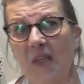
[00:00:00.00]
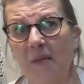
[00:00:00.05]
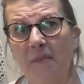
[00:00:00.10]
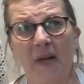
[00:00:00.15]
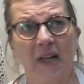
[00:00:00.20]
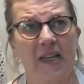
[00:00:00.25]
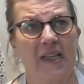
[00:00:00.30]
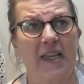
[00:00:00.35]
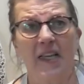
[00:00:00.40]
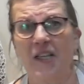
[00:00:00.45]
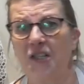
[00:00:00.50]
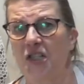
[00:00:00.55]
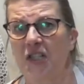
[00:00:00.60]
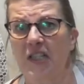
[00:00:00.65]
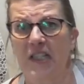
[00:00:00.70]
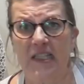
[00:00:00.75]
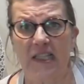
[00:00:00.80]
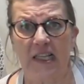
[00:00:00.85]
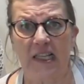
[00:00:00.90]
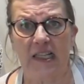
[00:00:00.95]
my
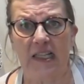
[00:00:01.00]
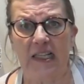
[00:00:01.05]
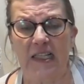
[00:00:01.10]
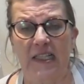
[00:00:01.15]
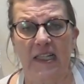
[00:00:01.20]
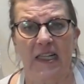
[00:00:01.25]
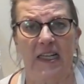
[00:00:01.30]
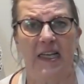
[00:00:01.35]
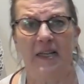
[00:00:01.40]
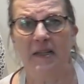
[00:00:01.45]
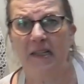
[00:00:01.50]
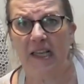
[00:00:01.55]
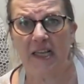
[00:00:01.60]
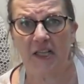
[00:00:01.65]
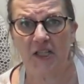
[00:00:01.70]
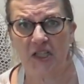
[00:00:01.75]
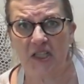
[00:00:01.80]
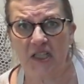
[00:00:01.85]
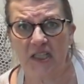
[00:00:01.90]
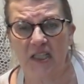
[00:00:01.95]
kitchen sink is clean,
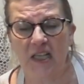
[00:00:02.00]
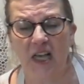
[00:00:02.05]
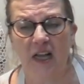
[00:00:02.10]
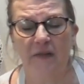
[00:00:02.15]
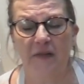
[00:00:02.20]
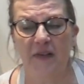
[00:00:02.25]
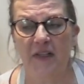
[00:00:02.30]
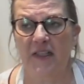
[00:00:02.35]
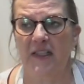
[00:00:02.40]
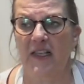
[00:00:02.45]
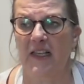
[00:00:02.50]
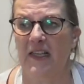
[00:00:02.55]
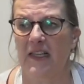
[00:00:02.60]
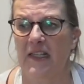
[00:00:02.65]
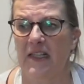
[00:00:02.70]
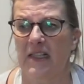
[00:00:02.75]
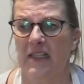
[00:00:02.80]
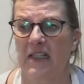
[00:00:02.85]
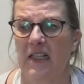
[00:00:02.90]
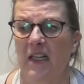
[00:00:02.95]
kitchen
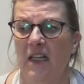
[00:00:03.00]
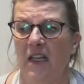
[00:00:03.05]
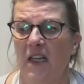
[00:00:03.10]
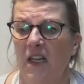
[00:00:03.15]
surfaces.